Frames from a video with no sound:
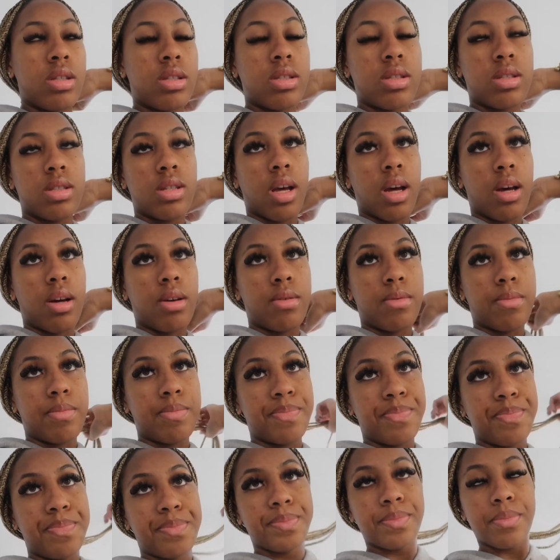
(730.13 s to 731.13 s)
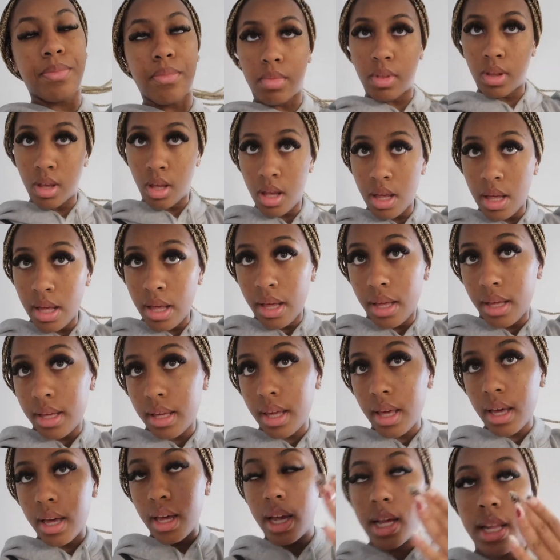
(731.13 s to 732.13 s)
So
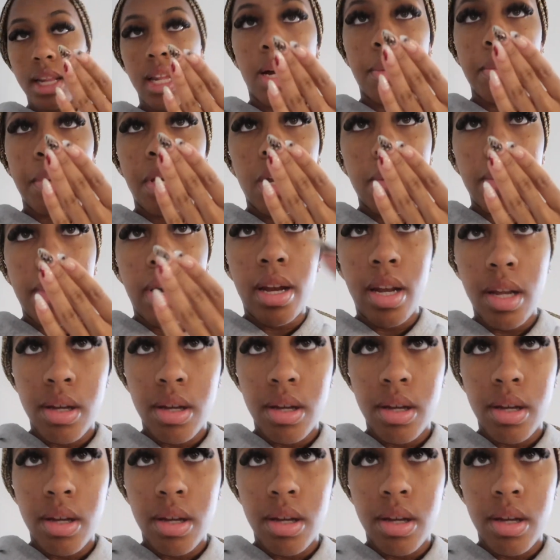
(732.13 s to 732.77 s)
yeah, and then I'm getting my